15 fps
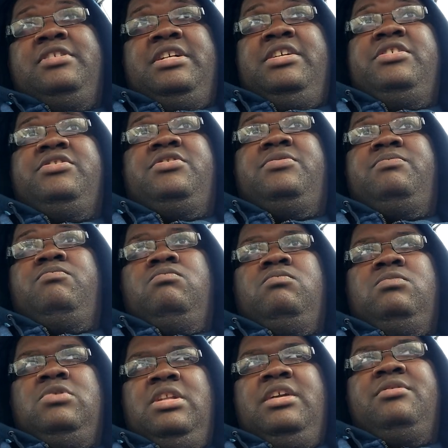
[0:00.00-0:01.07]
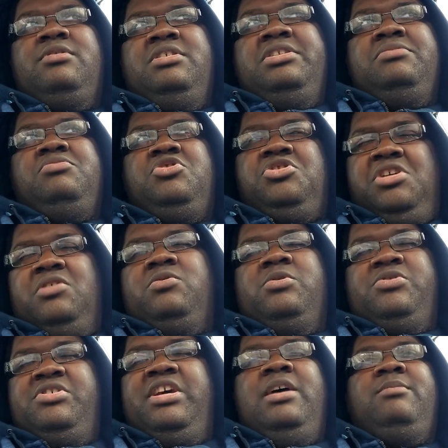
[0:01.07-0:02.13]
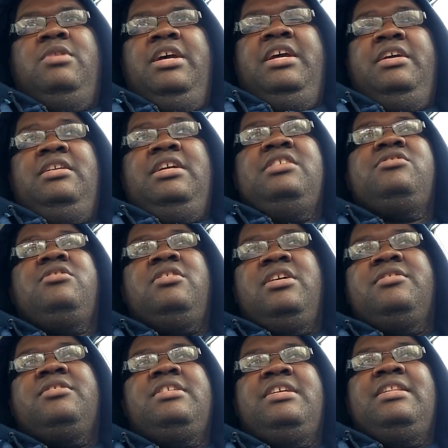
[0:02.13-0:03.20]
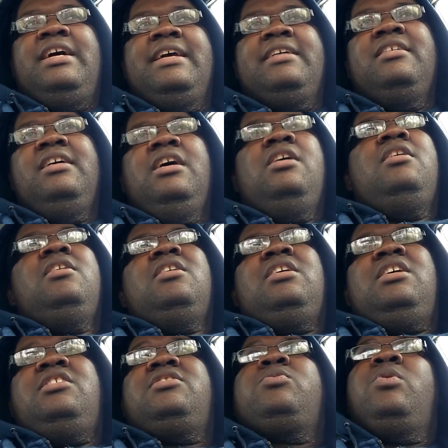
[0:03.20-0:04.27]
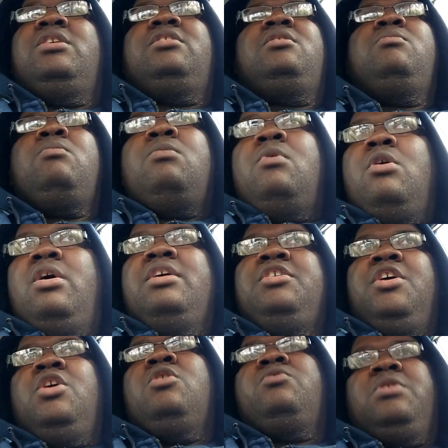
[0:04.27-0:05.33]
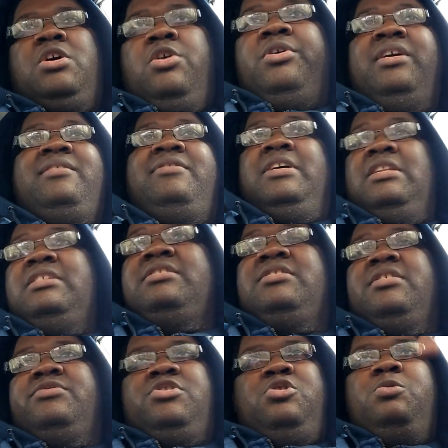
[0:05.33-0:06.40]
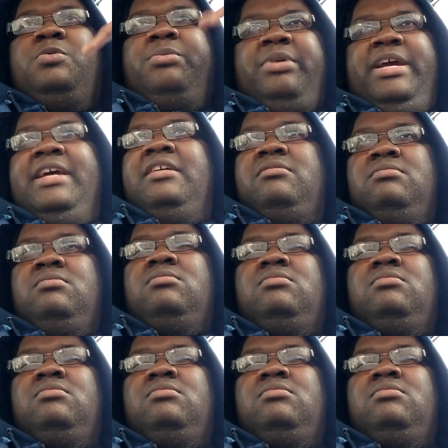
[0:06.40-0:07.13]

is literally General Sam Lane. He's literally like, he's one of the more known recurring villains of Superman,